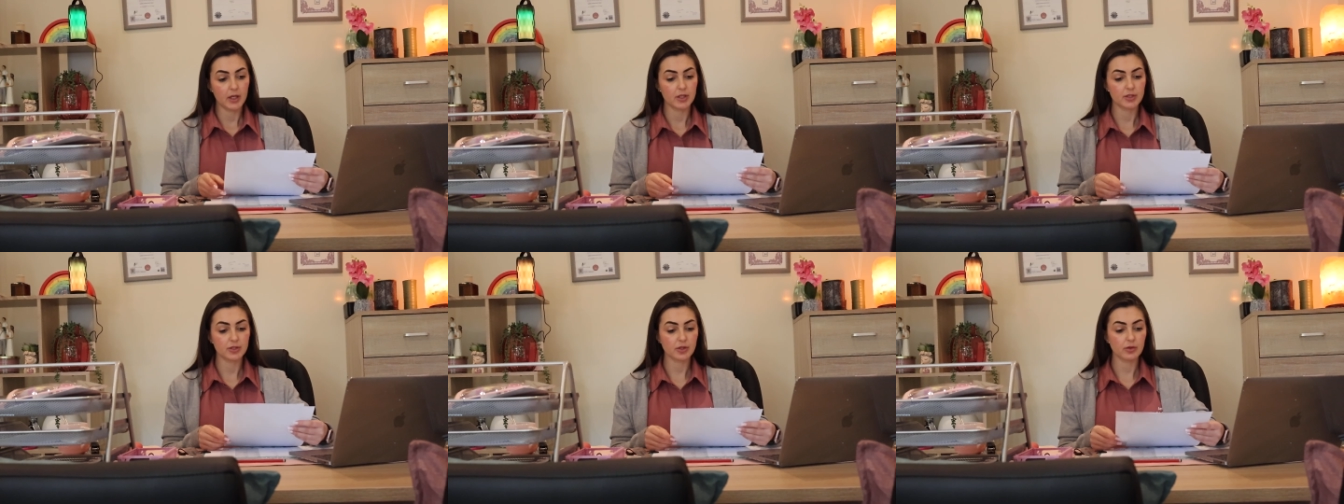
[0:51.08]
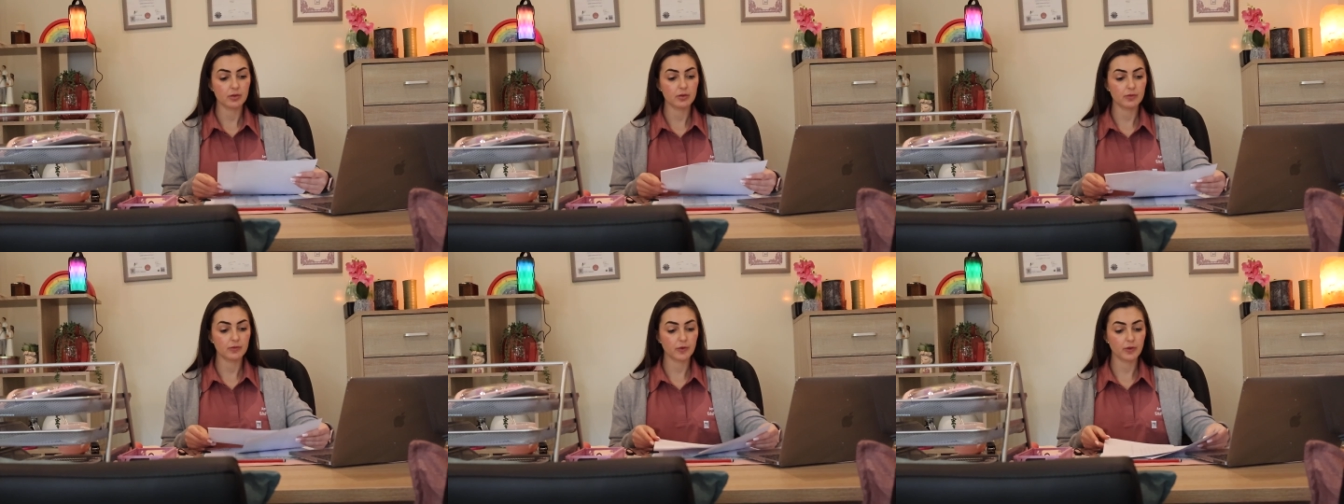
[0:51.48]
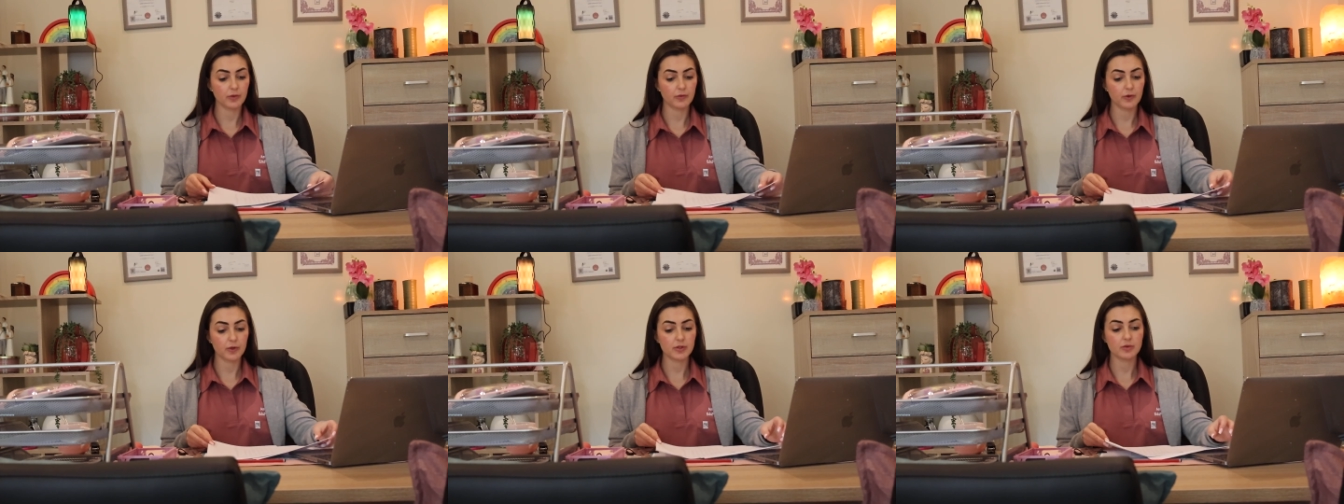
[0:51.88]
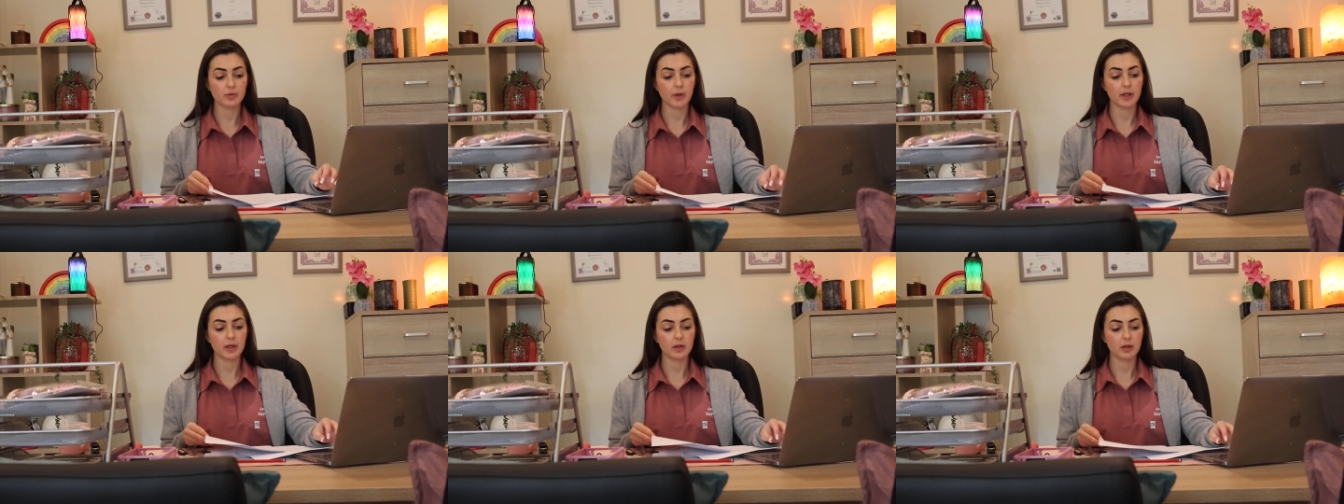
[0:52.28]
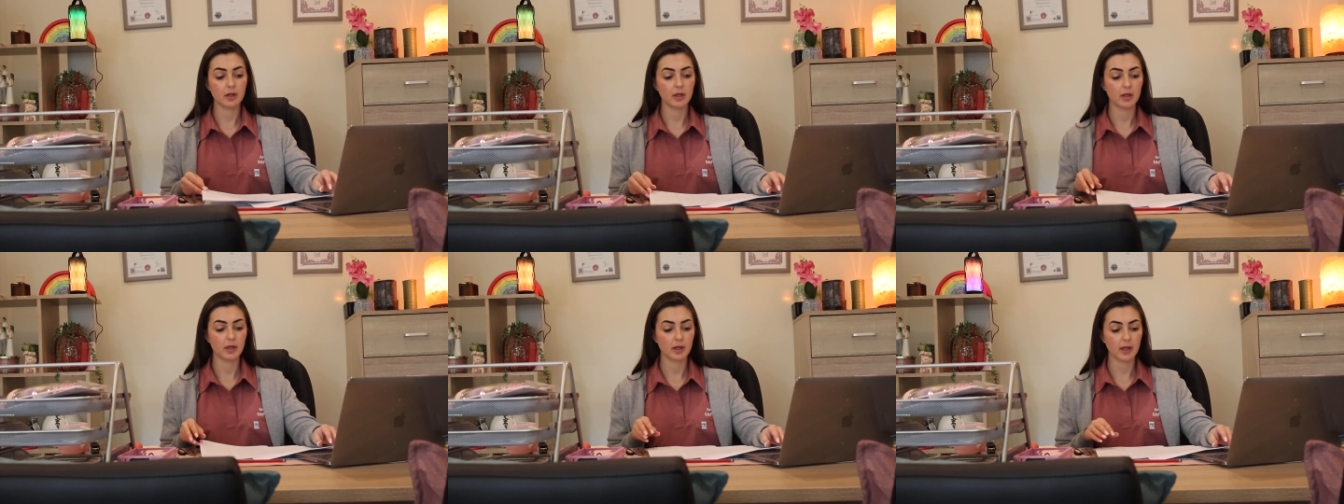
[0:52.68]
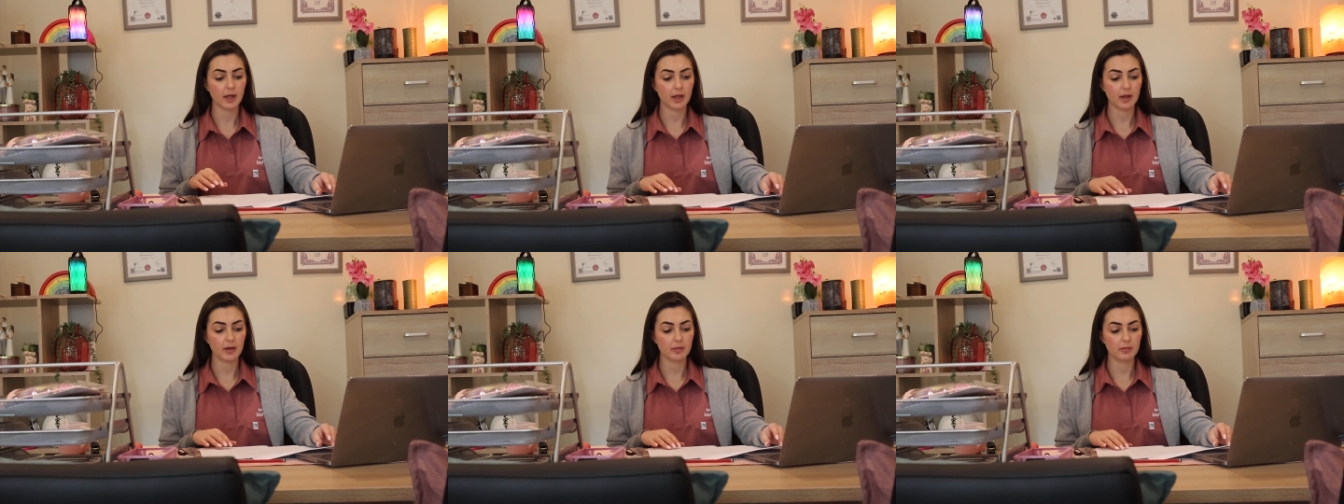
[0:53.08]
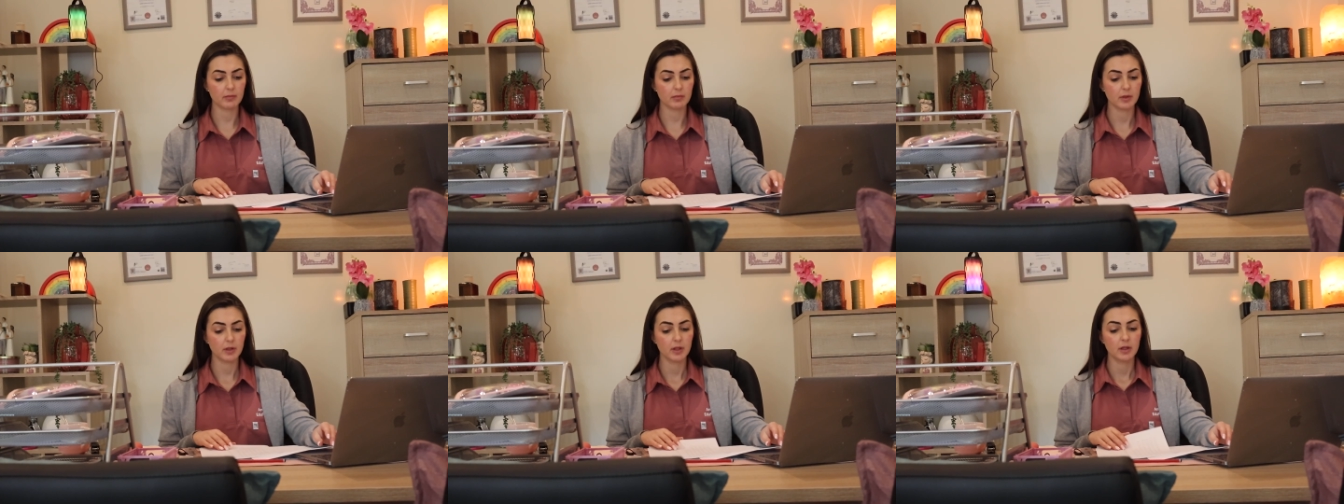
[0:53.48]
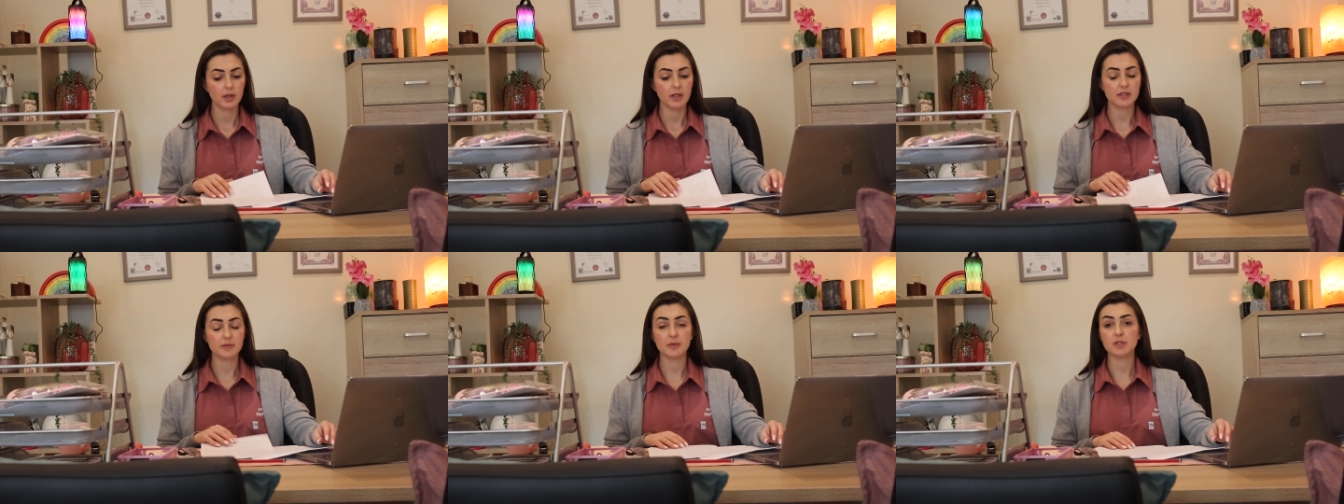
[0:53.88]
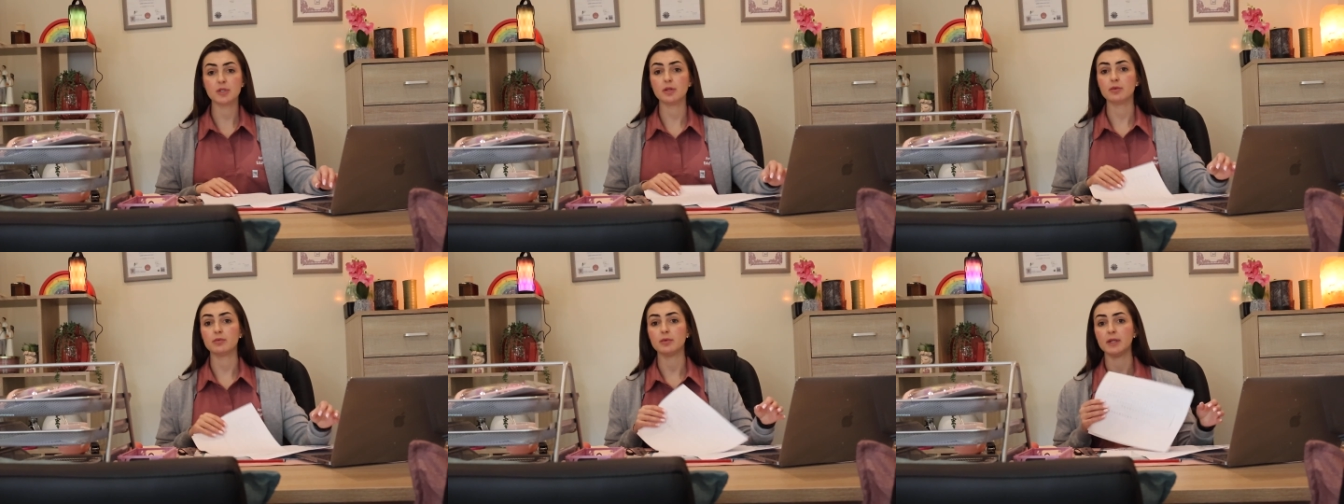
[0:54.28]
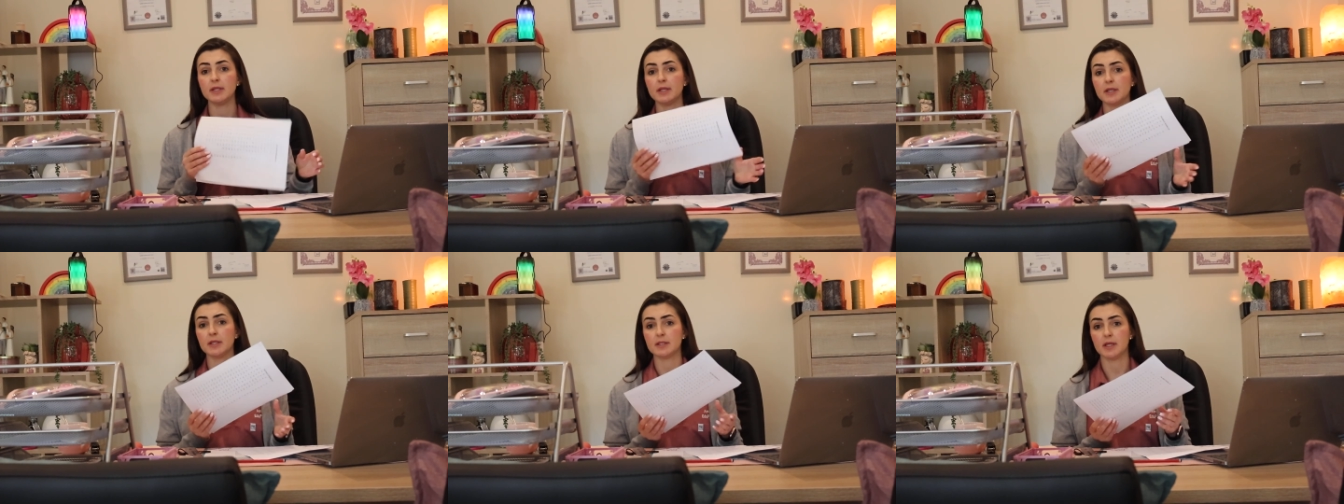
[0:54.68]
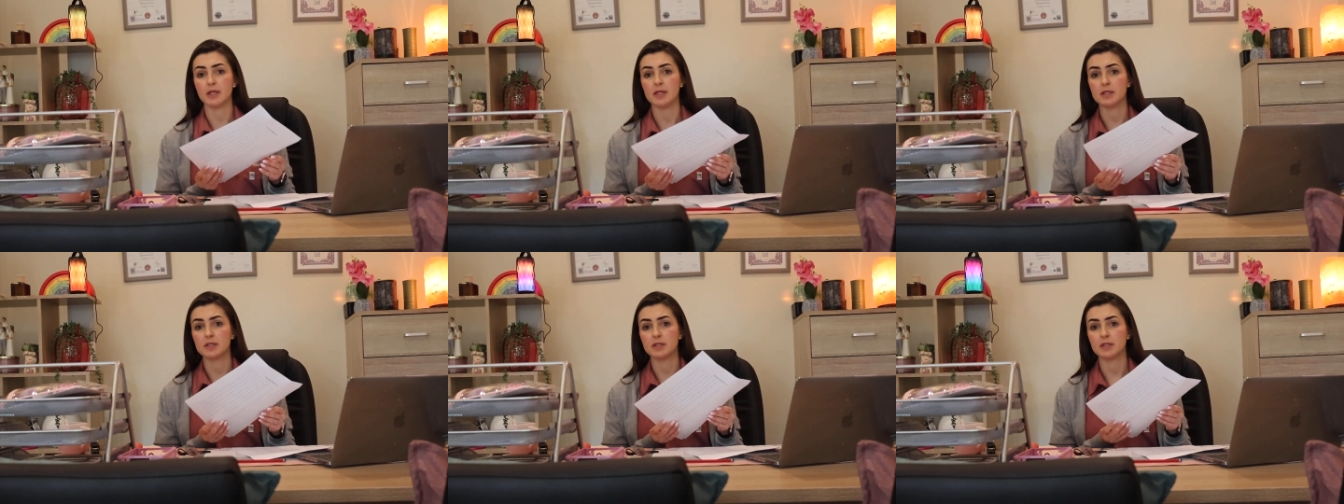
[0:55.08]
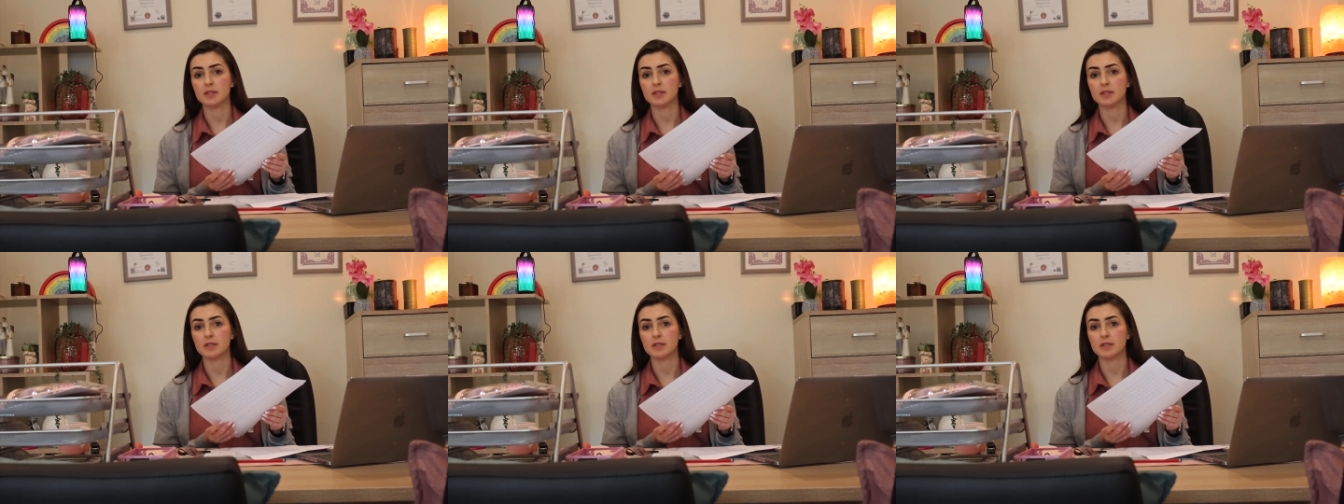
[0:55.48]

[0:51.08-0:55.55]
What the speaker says: So for the first one, especially the reading test,